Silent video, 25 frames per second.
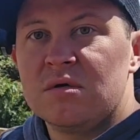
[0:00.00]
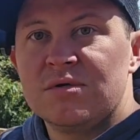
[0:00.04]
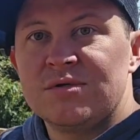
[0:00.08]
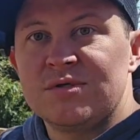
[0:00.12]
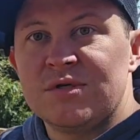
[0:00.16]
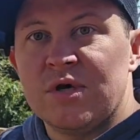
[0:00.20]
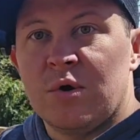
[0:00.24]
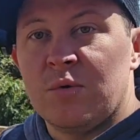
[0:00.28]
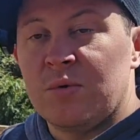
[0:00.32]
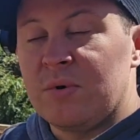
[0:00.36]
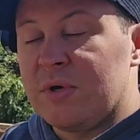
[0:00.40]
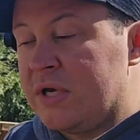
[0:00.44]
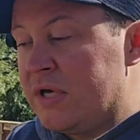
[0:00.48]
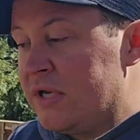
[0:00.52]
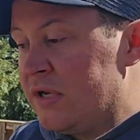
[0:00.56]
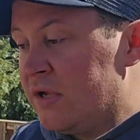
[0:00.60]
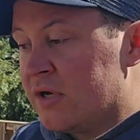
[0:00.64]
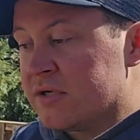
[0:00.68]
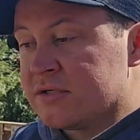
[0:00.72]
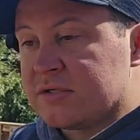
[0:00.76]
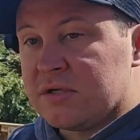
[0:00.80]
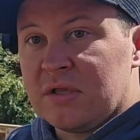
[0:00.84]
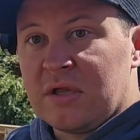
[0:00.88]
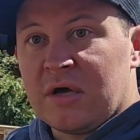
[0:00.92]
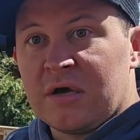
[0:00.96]
So he
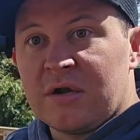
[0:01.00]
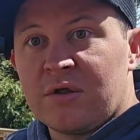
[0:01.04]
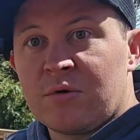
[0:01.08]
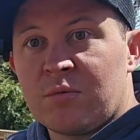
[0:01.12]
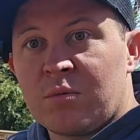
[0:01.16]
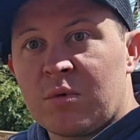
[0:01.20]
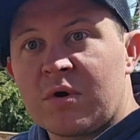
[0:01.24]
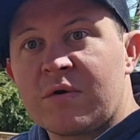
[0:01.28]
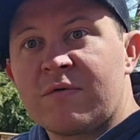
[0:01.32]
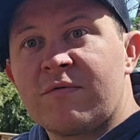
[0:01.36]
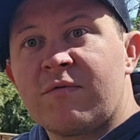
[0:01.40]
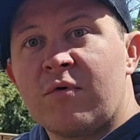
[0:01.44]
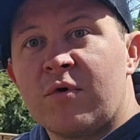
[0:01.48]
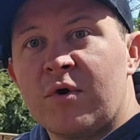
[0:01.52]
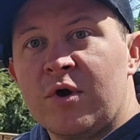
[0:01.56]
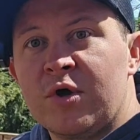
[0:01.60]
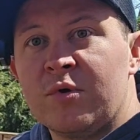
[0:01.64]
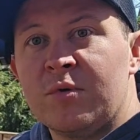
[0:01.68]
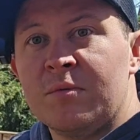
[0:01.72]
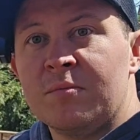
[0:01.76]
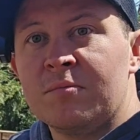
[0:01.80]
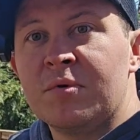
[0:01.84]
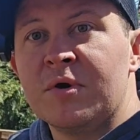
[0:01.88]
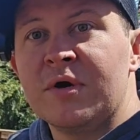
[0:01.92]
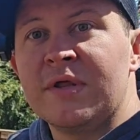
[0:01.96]
does a lot of the work for
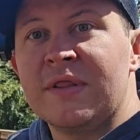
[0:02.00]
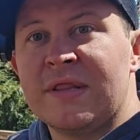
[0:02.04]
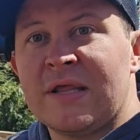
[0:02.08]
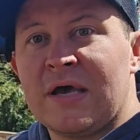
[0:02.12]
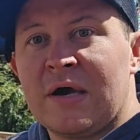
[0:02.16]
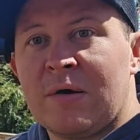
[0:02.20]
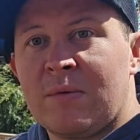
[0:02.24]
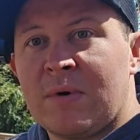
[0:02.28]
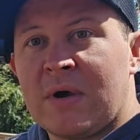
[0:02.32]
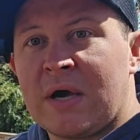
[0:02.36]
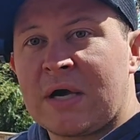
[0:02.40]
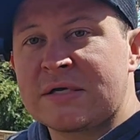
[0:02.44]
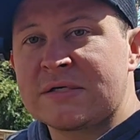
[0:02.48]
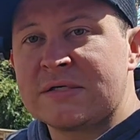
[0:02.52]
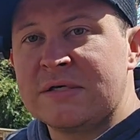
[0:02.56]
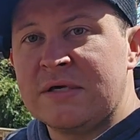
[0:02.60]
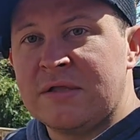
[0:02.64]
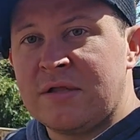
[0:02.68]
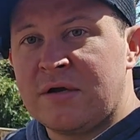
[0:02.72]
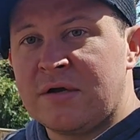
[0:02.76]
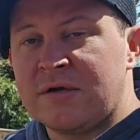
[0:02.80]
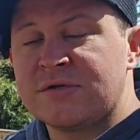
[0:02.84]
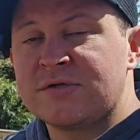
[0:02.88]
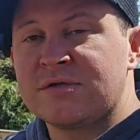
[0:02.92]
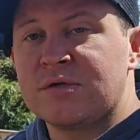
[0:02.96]
you in putting that wax
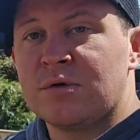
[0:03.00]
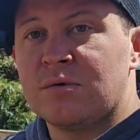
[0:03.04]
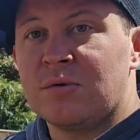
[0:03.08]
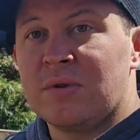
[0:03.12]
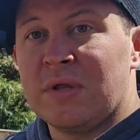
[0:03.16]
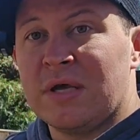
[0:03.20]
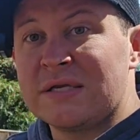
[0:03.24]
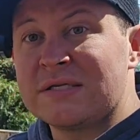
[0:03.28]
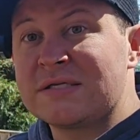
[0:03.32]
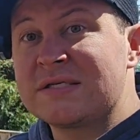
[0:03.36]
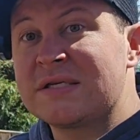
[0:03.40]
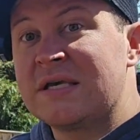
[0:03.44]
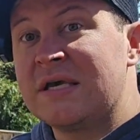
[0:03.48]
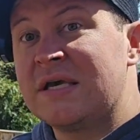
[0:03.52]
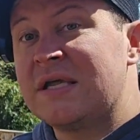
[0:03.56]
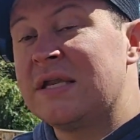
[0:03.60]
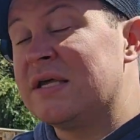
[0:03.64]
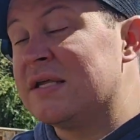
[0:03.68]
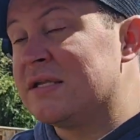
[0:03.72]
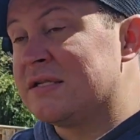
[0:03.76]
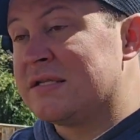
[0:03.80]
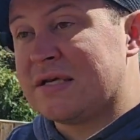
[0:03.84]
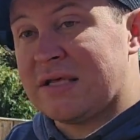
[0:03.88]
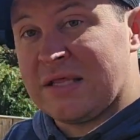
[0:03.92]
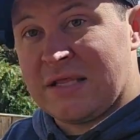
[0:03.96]
in there. So let's get
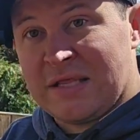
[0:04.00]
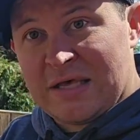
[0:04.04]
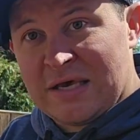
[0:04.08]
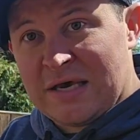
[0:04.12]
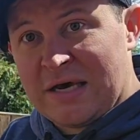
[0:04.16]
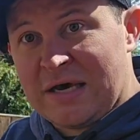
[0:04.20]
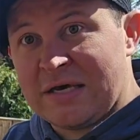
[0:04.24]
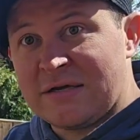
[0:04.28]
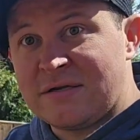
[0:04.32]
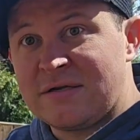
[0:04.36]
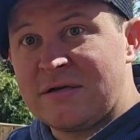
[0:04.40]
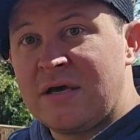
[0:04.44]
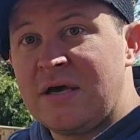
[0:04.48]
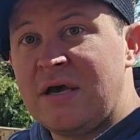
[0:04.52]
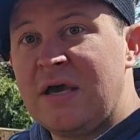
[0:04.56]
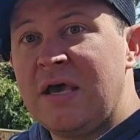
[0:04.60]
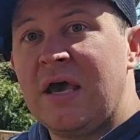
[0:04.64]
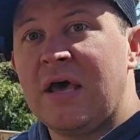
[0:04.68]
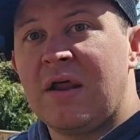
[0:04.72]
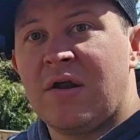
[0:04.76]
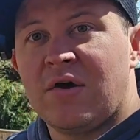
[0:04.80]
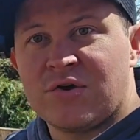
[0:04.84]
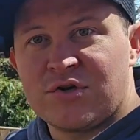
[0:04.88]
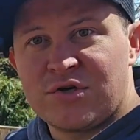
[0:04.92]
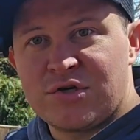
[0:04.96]
into that.
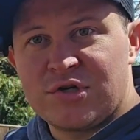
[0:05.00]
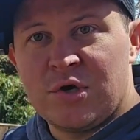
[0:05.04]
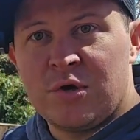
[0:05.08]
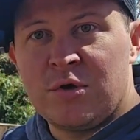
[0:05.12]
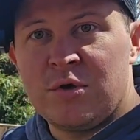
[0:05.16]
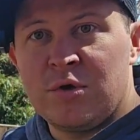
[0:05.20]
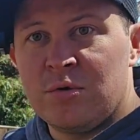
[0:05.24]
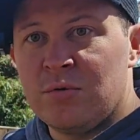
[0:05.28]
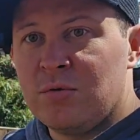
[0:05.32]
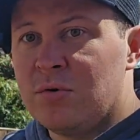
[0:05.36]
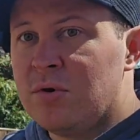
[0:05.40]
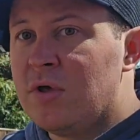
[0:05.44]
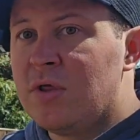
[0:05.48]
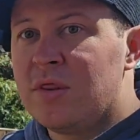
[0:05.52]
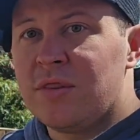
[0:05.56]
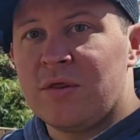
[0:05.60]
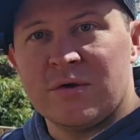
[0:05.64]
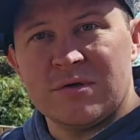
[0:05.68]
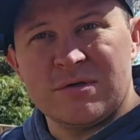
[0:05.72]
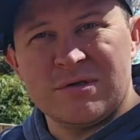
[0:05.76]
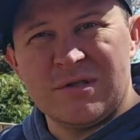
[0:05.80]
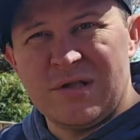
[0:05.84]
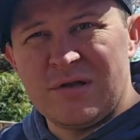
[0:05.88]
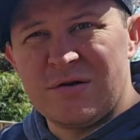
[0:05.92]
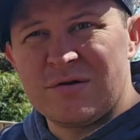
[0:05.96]
And I'll show you
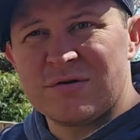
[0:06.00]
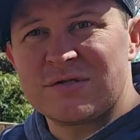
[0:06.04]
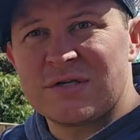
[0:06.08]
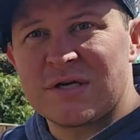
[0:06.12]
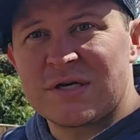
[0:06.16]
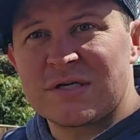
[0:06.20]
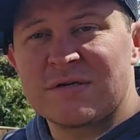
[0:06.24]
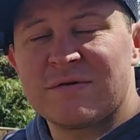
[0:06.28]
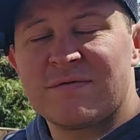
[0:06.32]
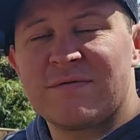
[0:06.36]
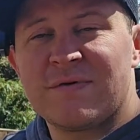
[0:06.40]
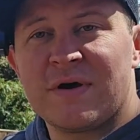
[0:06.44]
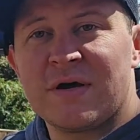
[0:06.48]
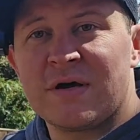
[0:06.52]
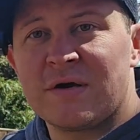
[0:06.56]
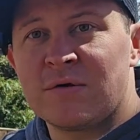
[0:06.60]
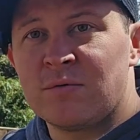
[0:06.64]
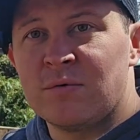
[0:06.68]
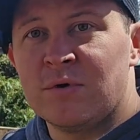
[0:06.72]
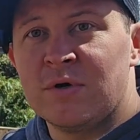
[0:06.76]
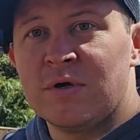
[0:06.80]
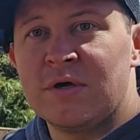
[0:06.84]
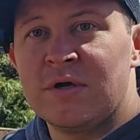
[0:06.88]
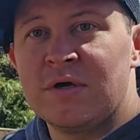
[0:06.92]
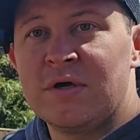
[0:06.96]
the little sticks of
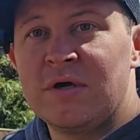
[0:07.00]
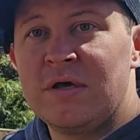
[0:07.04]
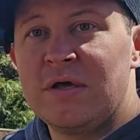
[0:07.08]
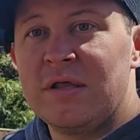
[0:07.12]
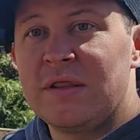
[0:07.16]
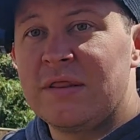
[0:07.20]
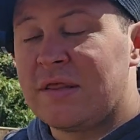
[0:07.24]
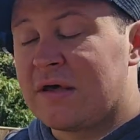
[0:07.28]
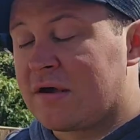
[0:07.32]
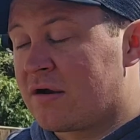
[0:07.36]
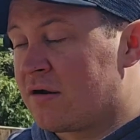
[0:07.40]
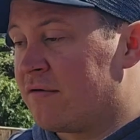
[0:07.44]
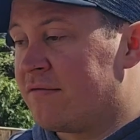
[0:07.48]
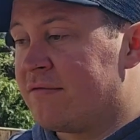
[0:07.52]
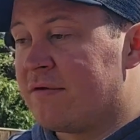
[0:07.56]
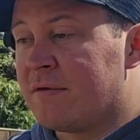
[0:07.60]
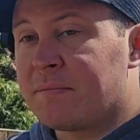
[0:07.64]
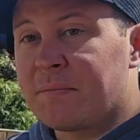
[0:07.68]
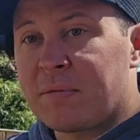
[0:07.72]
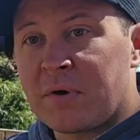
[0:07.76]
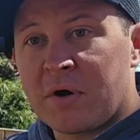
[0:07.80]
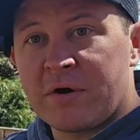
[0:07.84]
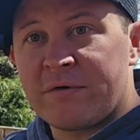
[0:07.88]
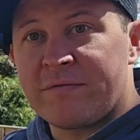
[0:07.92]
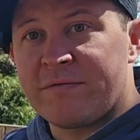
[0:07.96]
firewood that are going to
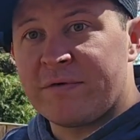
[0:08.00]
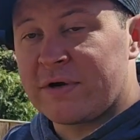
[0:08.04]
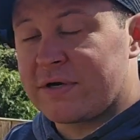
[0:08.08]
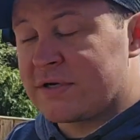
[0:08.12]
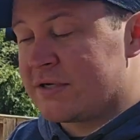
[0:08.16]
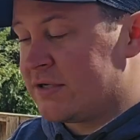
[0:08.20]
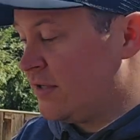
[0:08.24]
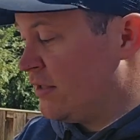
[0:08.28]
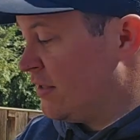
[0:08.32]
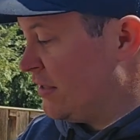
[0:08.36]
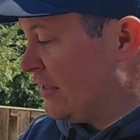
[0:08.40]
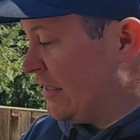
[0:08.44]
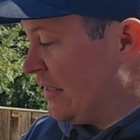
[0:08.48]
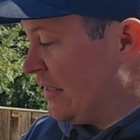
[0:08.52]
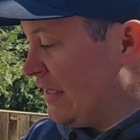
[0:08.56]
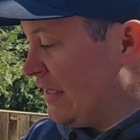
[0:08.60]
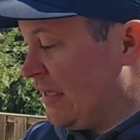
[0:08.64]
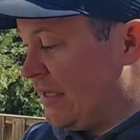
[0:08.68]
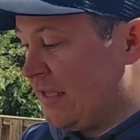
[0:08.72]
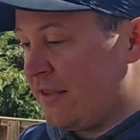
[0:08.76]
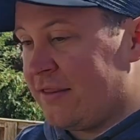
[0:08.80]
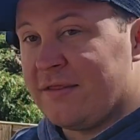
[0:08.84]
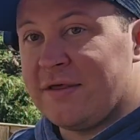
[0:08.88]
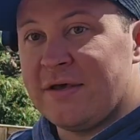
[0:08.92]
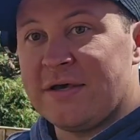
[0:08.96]
fit perfect
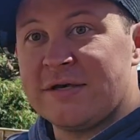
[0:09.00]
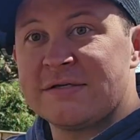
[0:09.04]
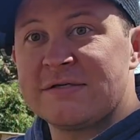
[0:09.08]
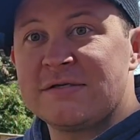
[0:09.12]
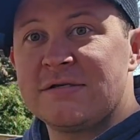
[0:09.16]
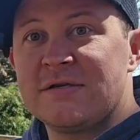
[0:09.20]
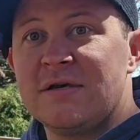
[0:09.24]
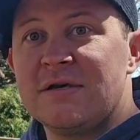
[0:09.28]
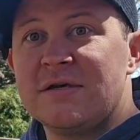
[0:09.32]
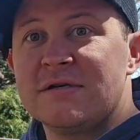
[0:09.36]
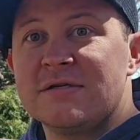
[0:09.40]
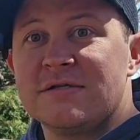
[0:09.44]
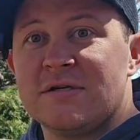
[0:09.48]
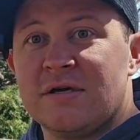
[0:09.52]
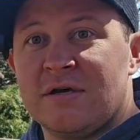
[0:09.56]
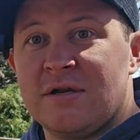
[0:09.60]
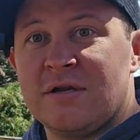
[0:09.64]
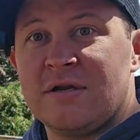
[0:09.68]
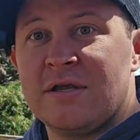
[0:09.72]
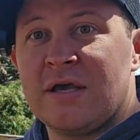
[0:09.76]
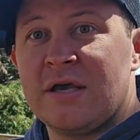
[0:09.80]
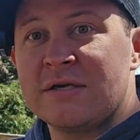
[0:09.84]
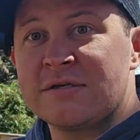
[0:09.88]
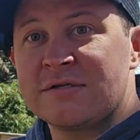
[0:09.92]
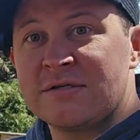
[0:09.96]
in this
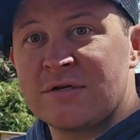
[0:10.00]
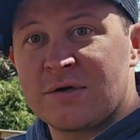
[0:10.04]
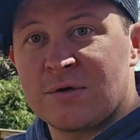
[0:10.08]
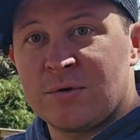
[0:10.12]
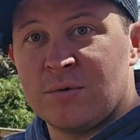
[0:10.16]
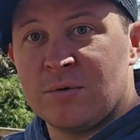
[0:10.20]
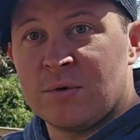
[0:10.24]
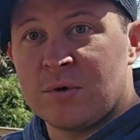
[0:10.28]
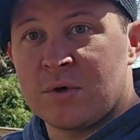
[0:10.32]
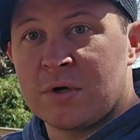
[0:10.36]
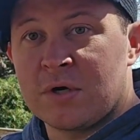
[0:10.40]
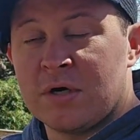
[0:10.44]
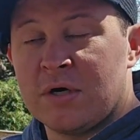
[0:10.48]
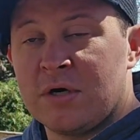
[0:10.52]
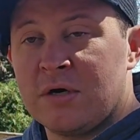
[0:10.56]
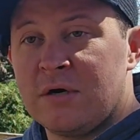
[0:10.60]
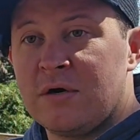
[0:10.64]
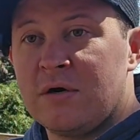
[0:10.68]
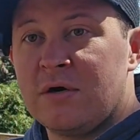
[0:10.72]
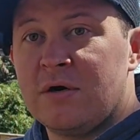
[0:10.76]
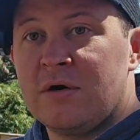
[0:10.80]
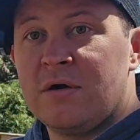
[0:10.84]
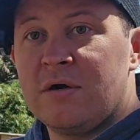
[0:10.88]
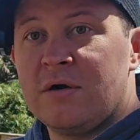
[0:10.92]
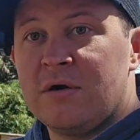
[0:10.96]
Sunny Days Decor
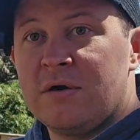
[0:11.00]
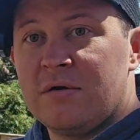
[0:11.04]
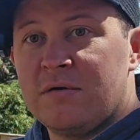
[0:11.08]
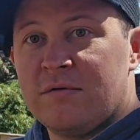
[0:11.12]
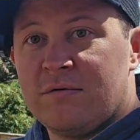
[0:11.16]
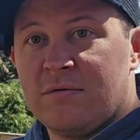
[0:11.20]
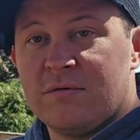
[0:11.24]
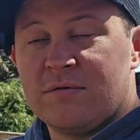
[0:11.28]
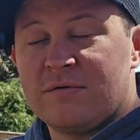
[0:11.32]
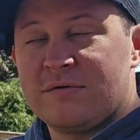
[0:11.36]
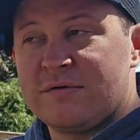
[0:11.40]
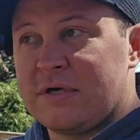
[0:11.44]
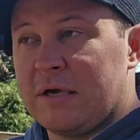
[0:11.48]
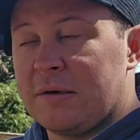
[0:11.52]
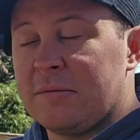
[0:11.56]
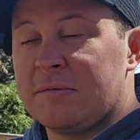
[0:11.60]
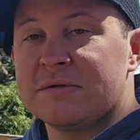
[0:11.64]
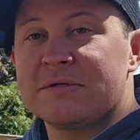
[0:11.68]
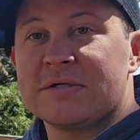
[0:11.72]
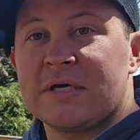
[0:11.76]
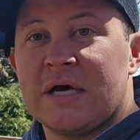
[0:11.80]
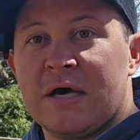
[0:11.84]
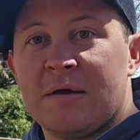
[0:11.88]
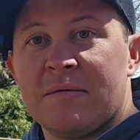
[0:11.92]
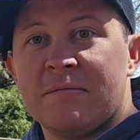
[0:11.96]

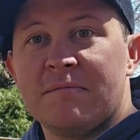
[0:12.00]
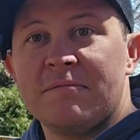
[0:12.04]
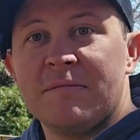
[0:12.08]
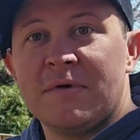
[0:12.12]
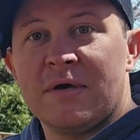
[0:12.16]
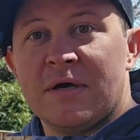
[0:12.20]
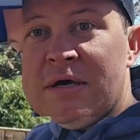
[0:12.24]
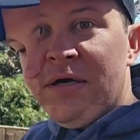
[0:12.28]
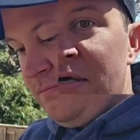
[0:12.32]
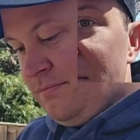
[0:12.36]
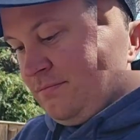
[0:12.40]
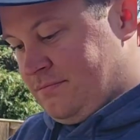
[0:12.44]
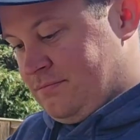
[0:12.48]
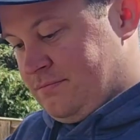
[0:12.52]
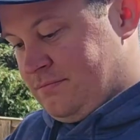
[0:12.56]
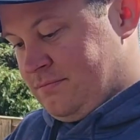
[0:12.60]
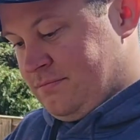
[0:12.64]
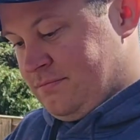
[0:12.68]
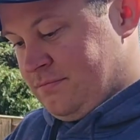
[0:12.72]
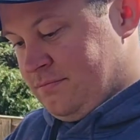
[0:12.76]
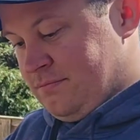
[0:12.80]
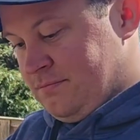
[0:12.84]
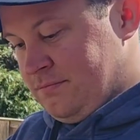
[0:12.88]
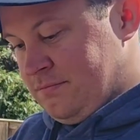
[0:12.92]
tabletop stove.